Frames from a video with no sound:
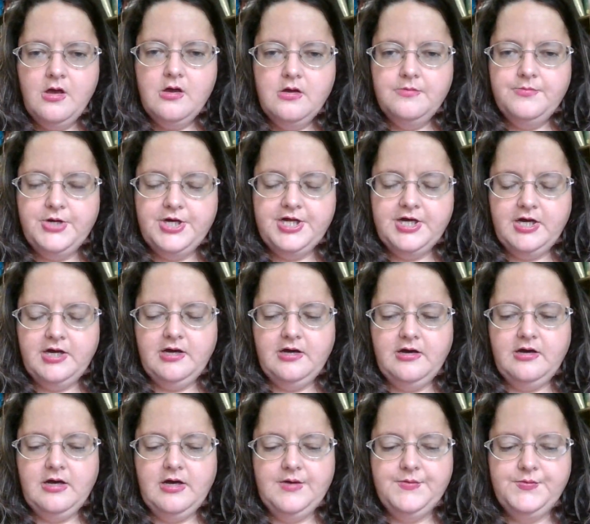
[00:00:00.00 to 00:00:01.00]
But
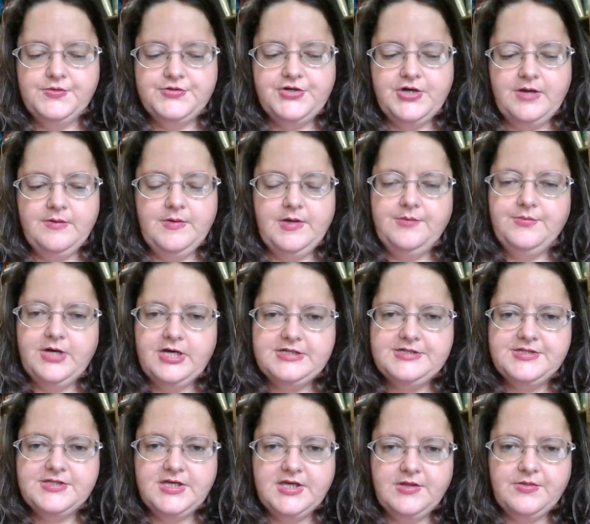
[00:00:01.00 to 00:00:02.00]
uh, I will try my
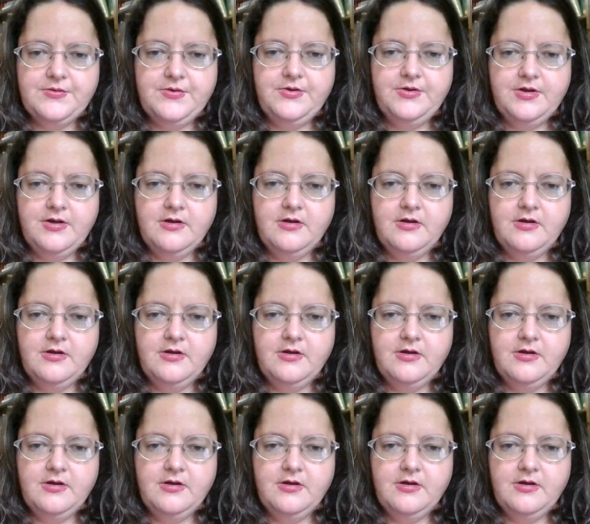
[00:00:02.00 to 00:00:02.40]
best to get through to